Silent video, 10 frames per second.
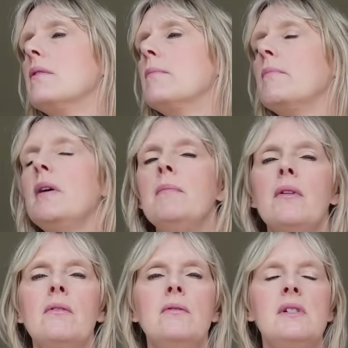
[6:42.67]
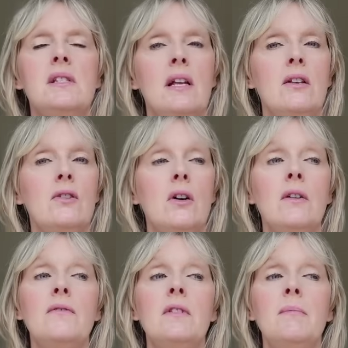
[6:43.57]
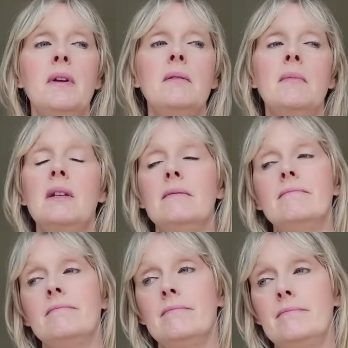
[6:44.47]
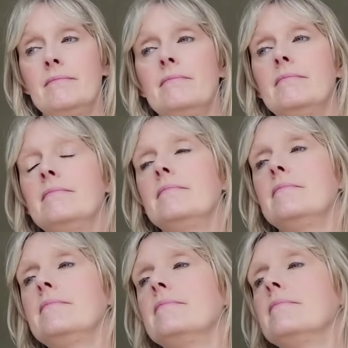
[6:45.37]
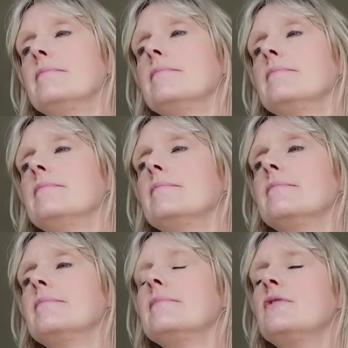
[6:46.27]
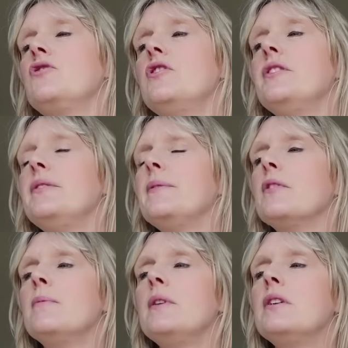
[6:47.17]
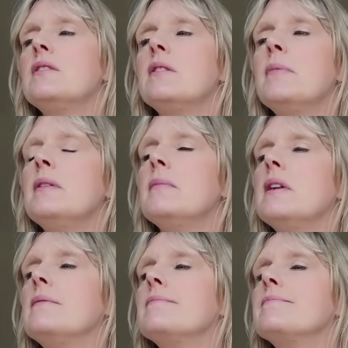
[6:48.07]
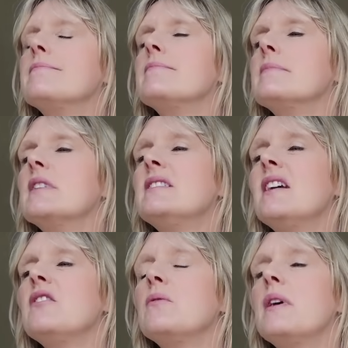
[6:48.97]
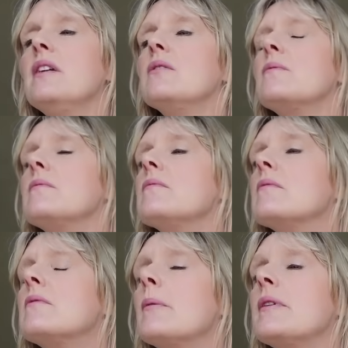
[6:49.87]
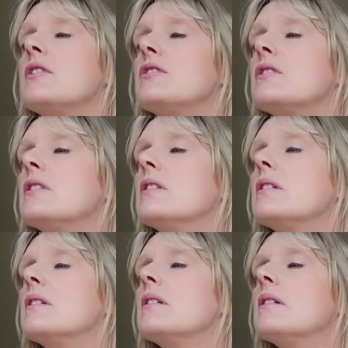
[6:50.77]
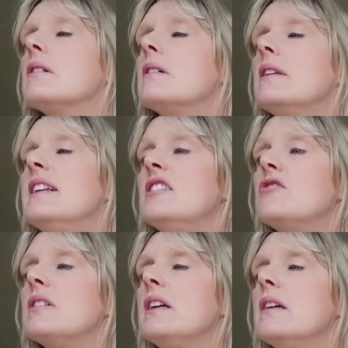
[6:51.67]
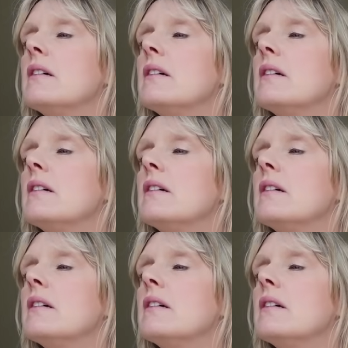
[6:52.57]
my mother always said, look after the bin men. It's true, you've got to be good to the bin men. They take away your rubbish, literally.